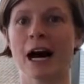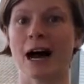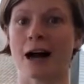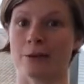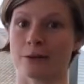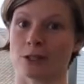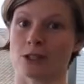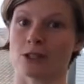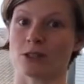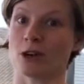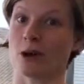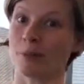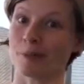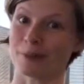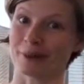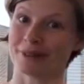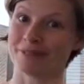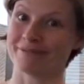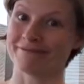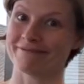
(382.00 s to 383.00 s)
I would
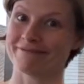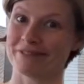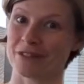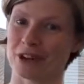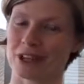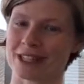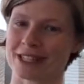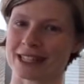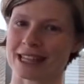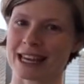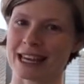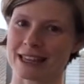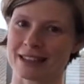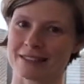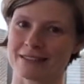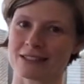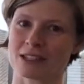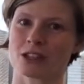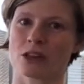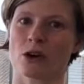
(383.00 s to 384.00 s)
stop,
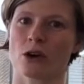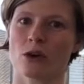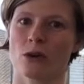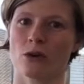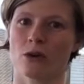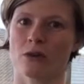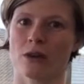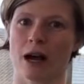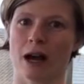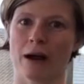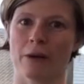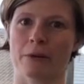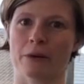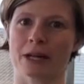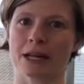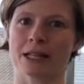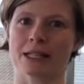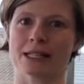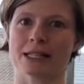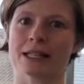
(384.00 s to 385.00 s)
firstly. So I
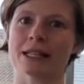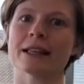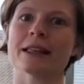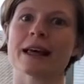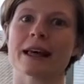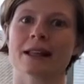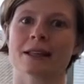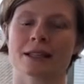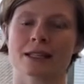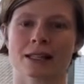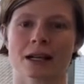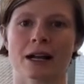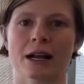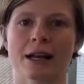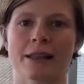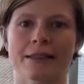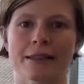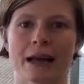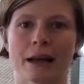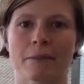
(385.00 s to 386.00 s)
would consider that a
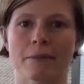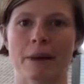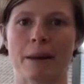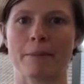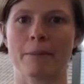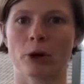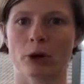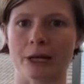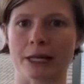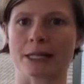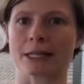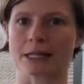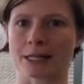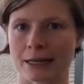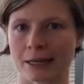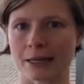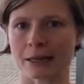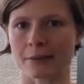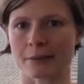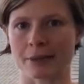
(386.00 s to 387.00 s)
sign that my body is
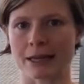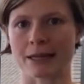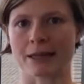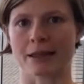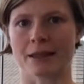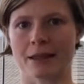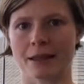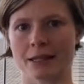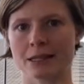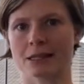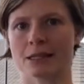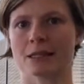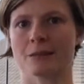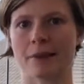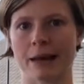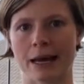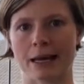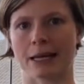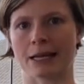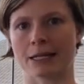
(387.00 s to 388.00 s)
telling me this is a
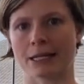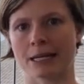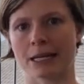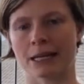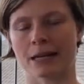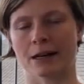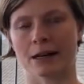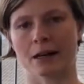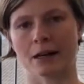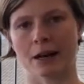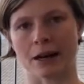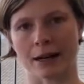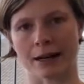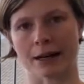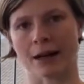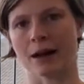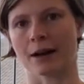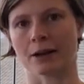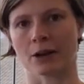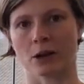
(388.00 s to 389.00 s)
bad idea, I
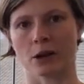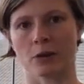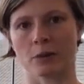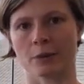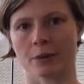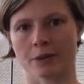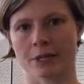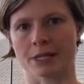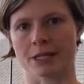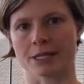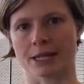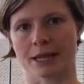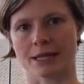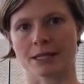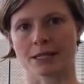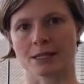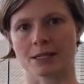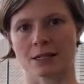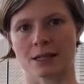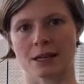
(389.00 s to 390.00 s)
can't cope with this
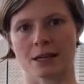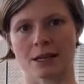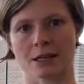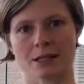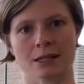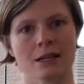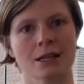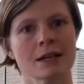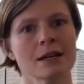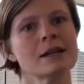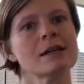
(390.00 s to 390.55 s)
exercise,